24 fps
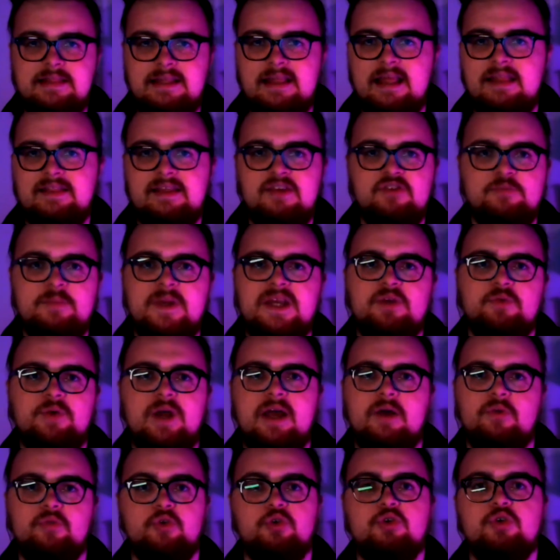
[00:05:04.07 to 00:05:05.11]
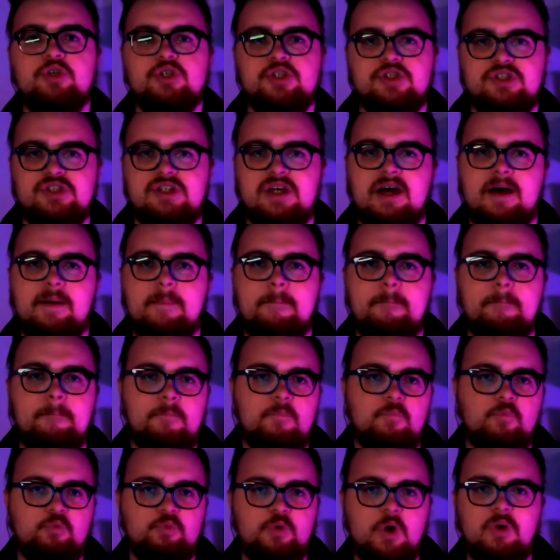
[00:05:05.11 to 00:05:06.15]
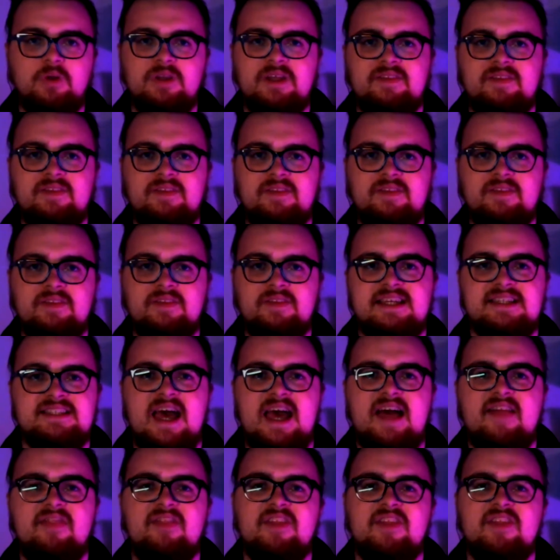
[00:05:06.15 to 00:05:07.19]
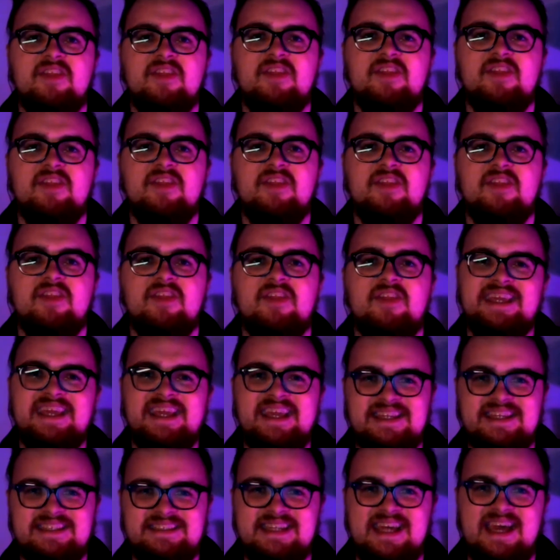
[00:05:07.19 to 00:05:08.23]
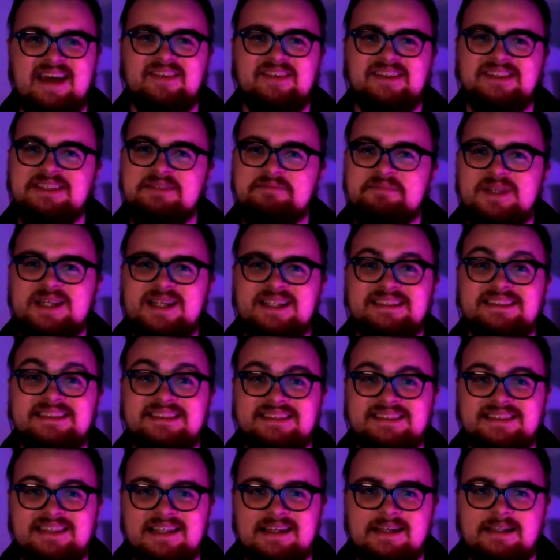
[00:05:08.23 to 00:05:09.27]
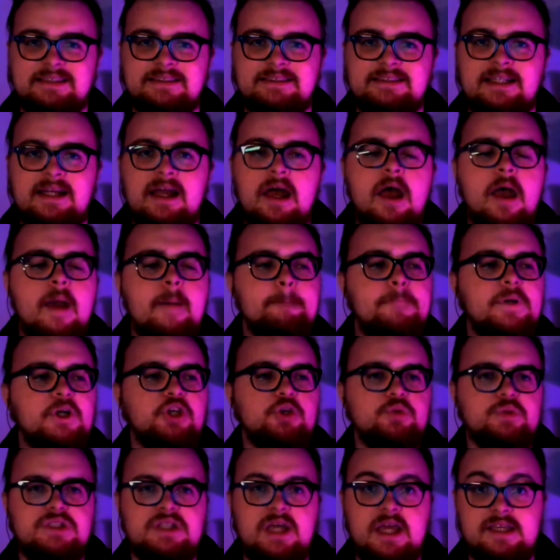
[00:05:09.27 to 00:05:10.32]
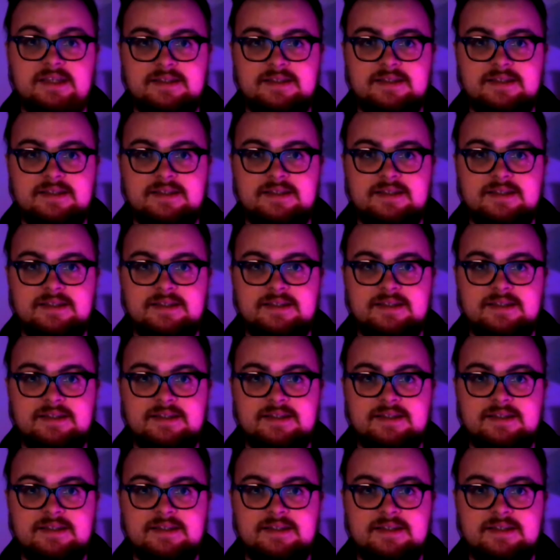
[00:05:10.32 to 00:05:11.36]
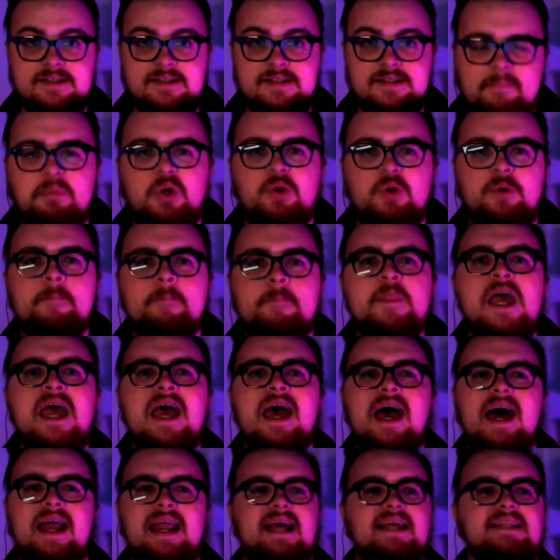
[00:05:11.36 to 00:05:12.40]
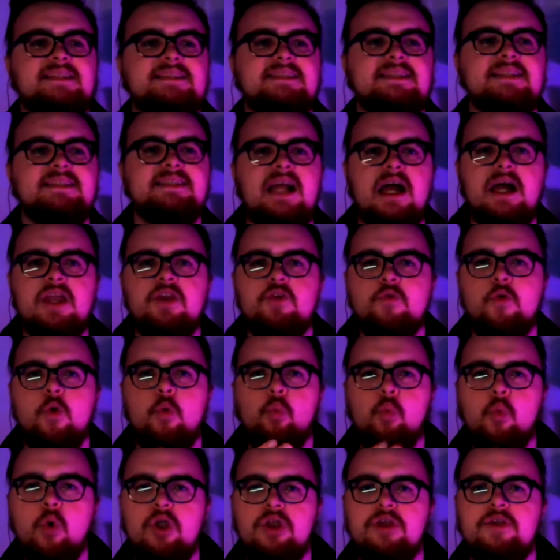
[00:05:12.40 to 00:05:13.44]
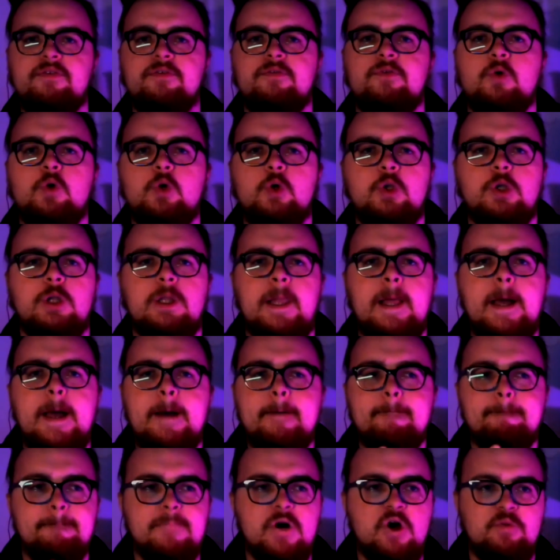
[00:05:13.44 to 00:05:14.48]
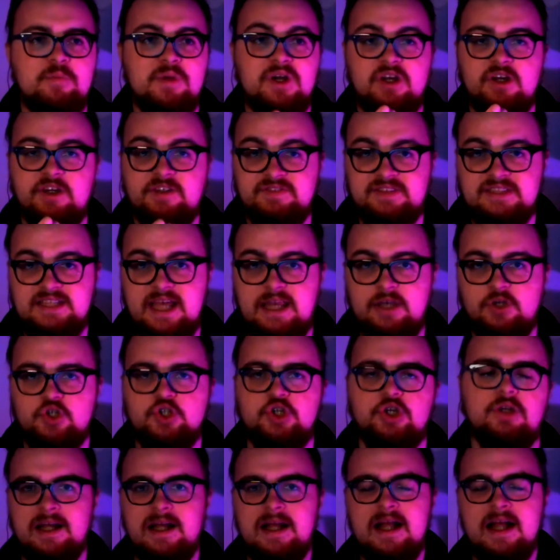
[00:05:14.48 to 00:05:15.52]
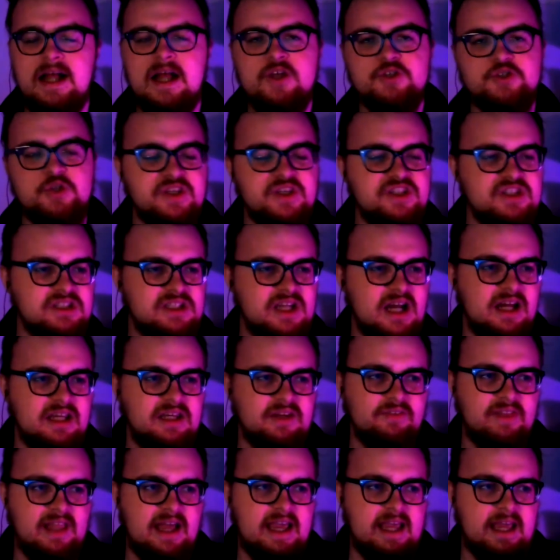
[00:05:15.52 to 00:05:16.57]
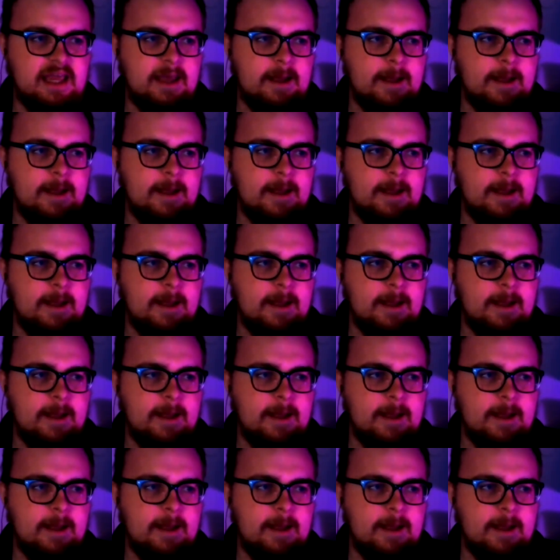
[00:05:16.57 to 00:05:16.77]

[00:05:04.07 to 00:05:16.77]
this many rounds. You can just start rolling the dice and then slowly ticking it down as the players discuss. But you say something will happen, and it adds this kind of wonderful moment of tension. So this is kind of like